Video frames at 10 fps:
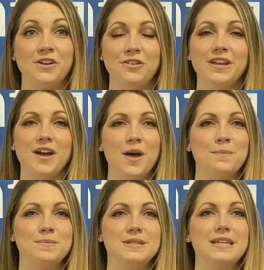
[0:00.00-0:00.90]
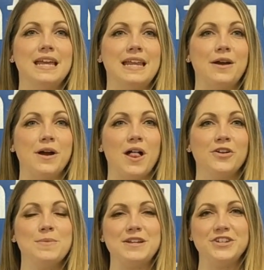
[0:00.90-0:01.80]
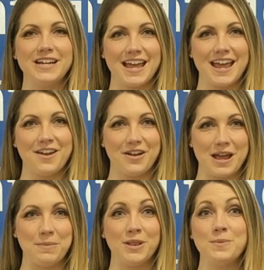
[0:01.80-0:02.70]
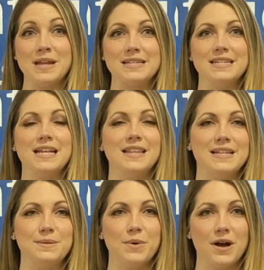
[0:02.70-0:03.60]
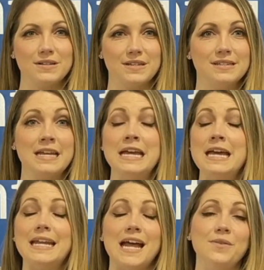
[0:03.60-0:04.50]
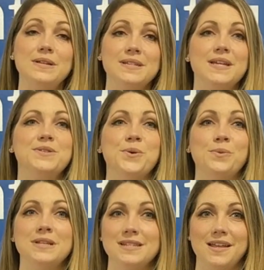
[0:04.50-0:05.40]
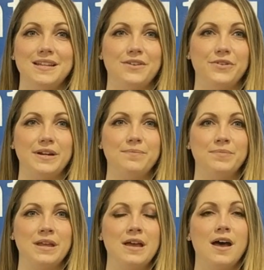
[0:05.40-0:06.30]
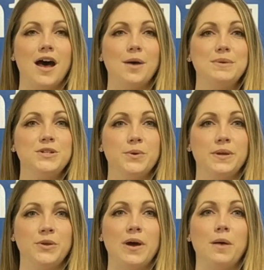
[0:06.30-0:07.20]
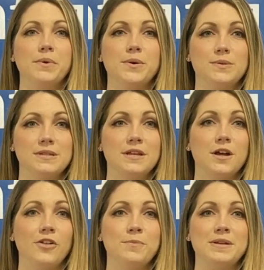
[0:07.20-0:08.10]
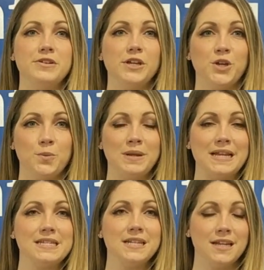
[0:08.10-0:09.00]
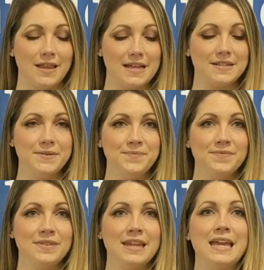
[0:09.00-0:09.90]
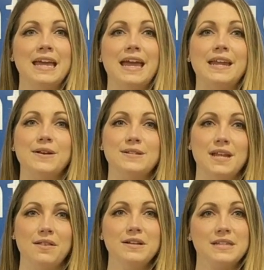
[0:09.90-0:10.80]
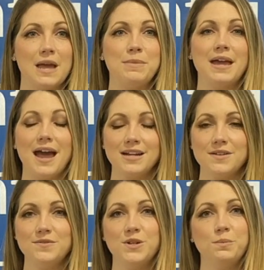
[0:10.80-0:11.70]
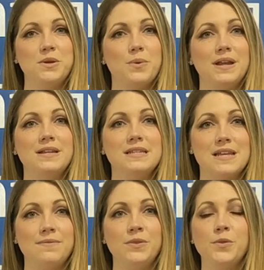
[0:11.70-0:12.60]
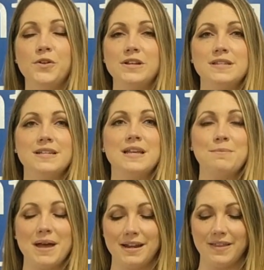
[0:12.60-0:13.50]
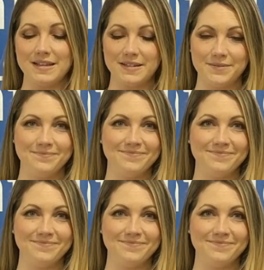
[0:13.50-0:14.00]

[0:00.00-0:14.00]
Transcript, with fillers: generally comes in our colorimetric and our chemiluminescent ELISA boxes and how these kits are only slightly different. I'll be showing you ALPCO's colorimetric human insulin ELISA, and our STELLUX Chemi Active GLP-1 7 through 36 amide ELISA.